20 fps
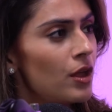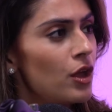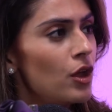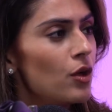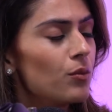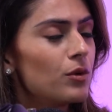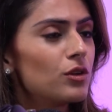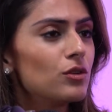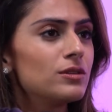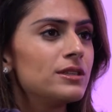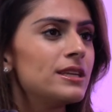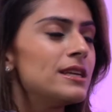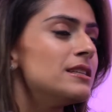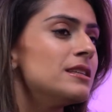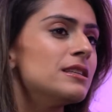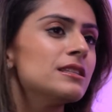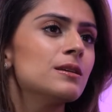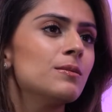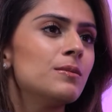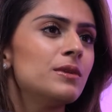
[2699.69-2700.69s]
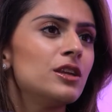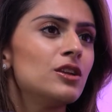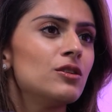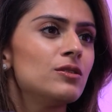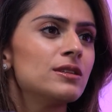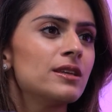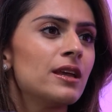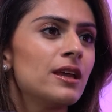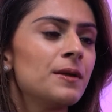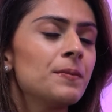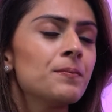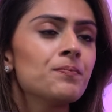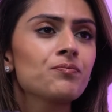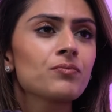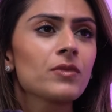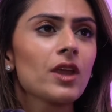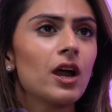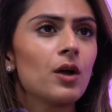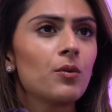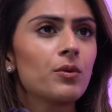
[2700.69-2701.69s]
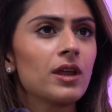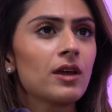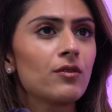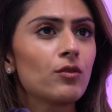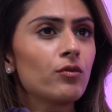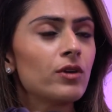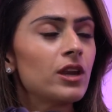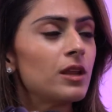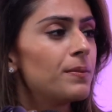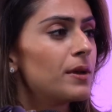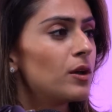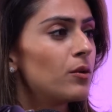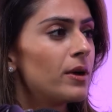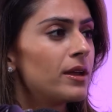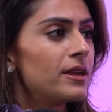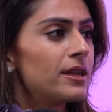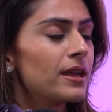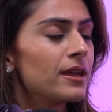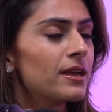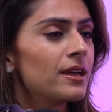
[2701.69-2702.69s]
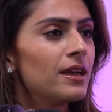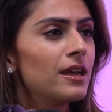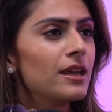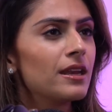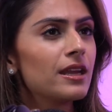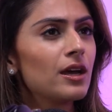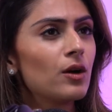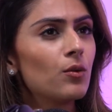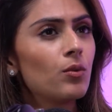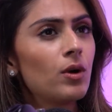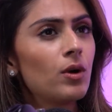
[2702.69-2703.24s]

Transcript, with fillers: It when you're dating somebody and you say, "I want to have a really big wedding," now at